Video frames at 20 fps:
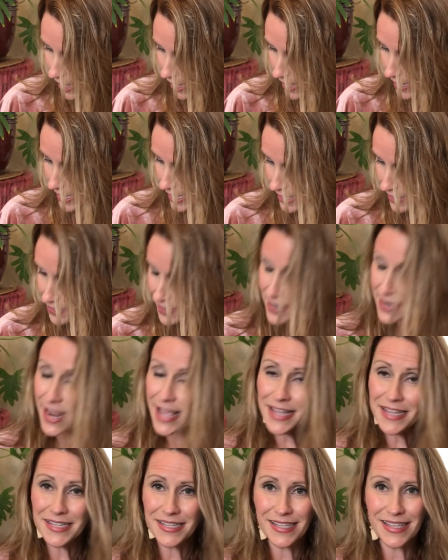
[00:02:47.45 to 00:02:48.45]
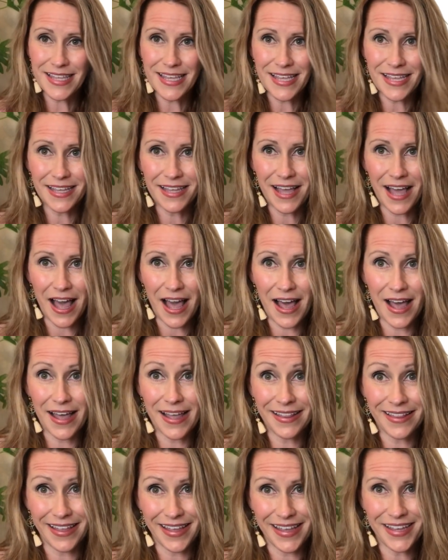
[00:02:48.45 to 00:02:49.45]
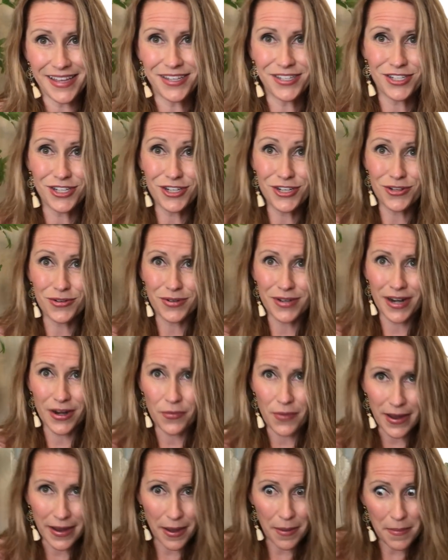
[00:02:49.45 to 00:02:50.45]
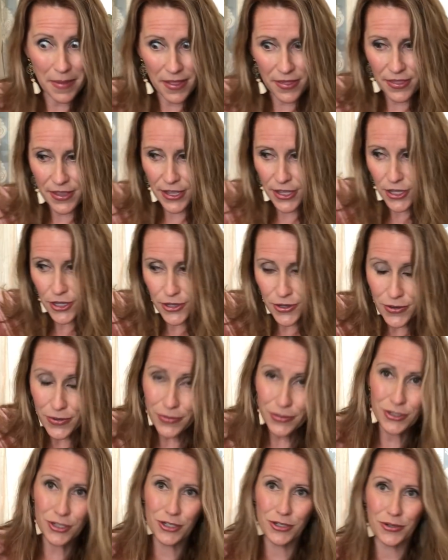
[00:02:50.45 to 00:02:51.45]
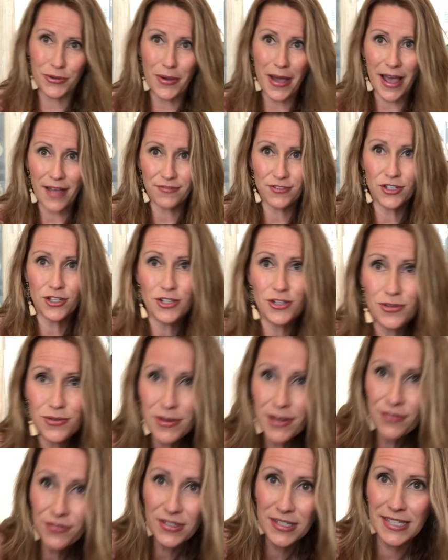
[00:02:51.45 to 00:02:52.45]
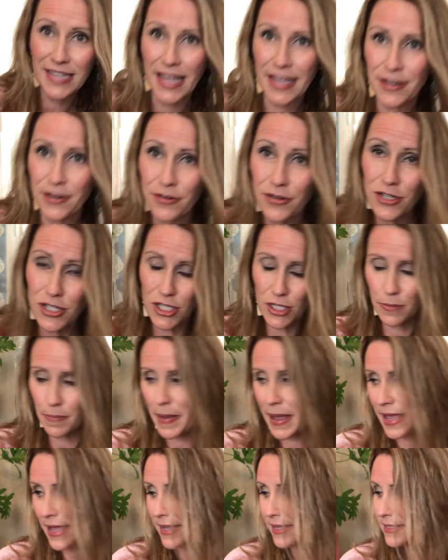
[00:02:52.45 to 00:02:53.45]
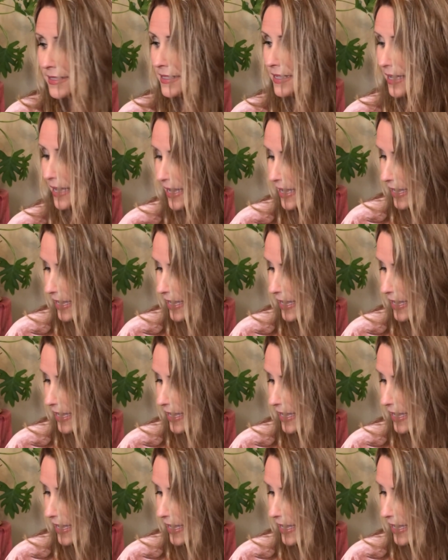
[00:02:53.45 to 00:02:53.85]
The next thing I like to do, and I recommend that you do after you have set your space,